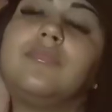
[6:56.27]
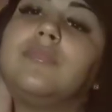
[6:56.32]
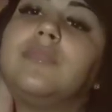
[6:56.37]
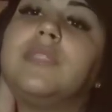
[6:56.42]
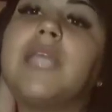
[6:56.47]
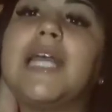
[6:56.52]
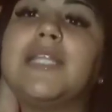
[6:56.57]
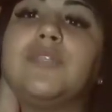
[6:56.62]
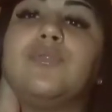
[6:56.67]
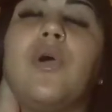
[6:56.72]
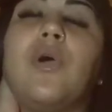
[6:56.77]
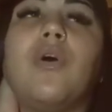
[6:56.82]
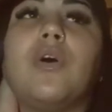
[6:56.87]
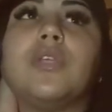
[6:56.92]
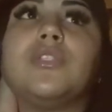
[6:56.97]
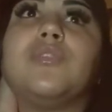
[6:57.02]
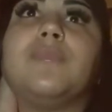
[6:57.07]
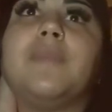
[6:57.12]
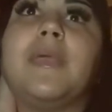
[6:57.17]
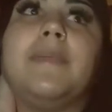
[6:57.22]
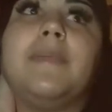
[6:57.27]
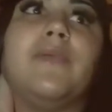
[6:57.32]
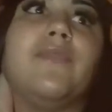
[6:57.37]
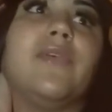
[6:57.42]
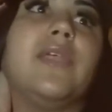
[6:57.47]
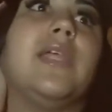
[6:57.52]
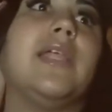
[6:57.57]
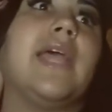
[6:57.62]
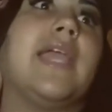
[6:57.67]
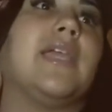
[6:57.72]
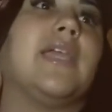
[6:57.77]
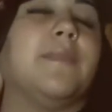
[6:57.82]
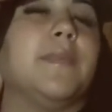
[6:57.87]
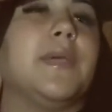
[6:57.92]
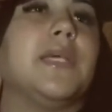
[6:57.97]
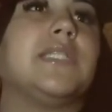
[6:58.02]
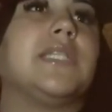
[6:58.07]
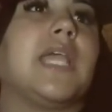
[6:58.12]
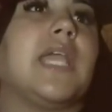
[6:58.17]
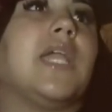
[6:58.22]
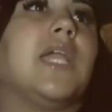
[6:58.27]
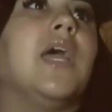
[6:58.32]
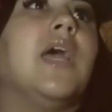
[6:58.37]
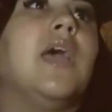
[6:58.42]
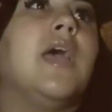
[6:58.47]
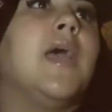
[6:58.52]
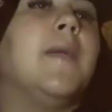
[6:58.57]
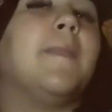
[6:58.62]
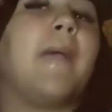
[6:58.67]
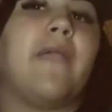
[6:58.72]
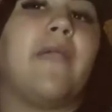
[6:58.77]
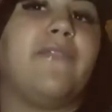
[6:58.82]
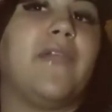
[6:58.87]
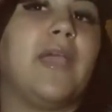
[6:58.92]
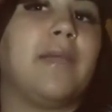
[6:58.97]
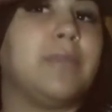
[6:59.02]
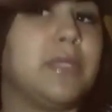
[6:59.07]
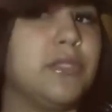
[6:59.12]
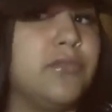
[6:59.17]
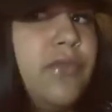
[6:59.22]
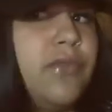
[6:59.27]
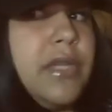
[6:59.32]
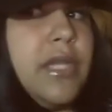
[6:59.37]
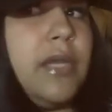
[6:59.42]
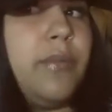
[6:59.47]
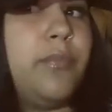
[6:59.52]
that's what also made me really like him, because, like, my family's really